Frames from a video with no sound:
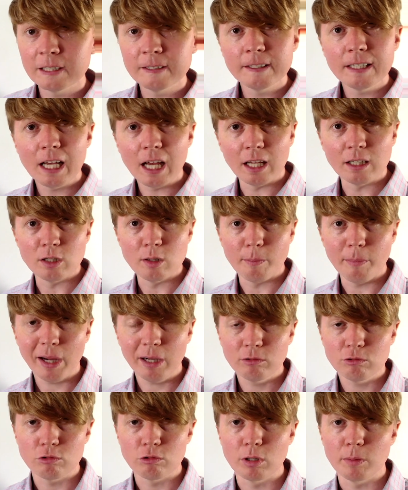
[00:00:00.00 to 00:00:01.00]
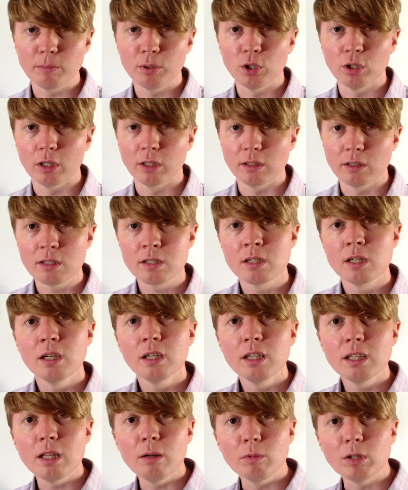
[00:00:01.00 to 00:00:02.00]
and a boundary point,
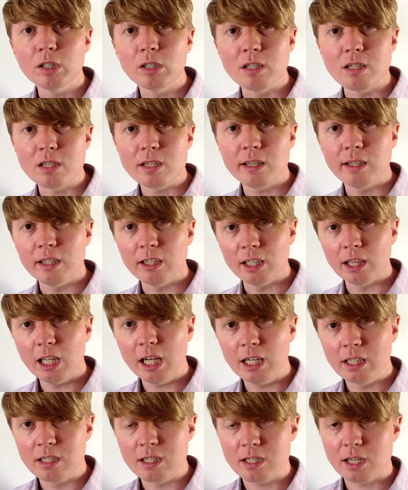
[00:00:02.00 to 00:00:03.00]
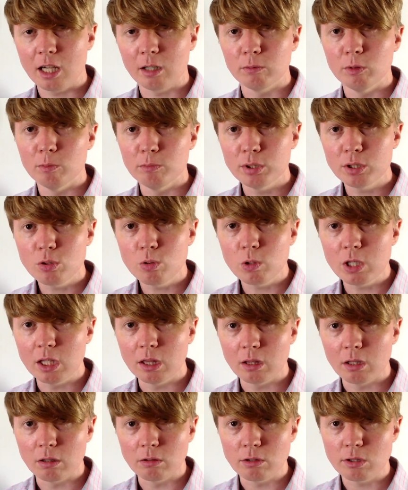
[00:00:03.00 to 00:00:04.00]
then we consider the line segment between
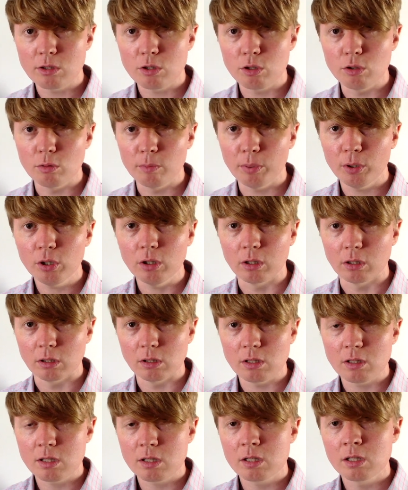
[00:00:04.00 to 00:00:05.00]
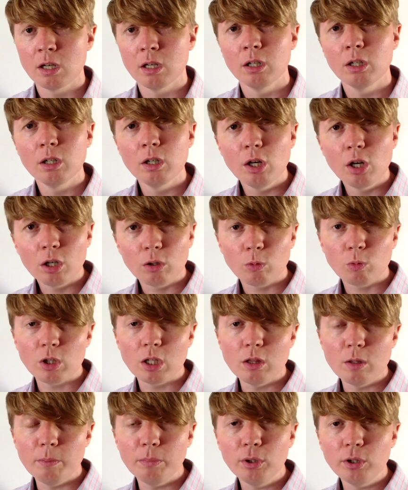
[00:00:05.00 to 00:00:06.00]
those two points. Can
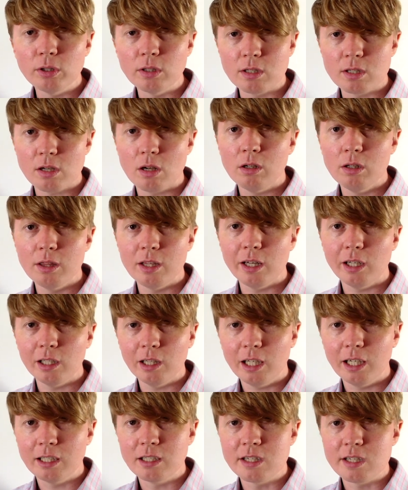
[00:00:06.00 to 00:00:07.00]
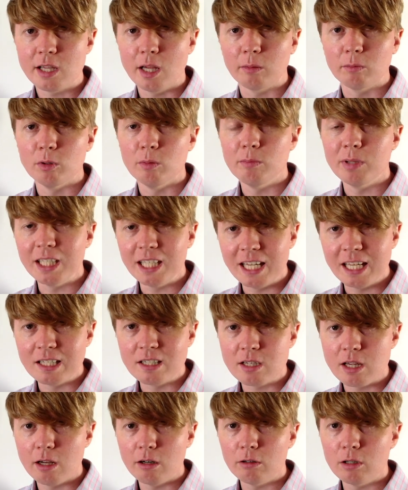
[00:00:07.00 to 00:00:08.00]
the points on that line segment be
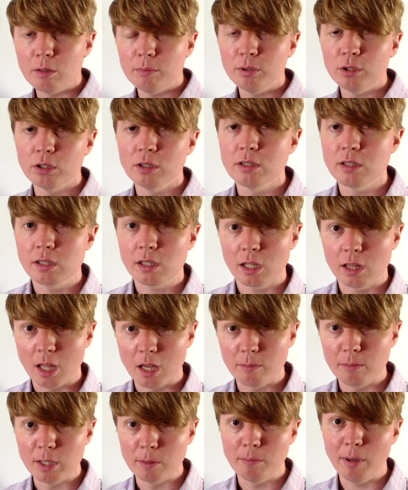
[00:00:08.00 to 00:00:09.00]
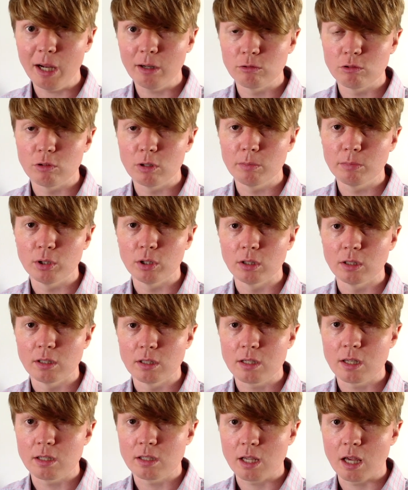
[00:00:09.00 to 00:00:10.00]
interior points? Can they be boundary points,
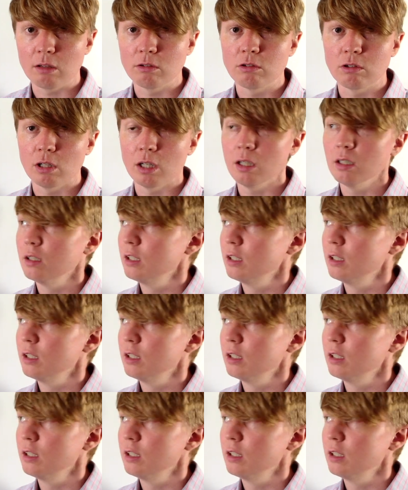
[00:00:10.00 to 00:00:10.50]
etc.?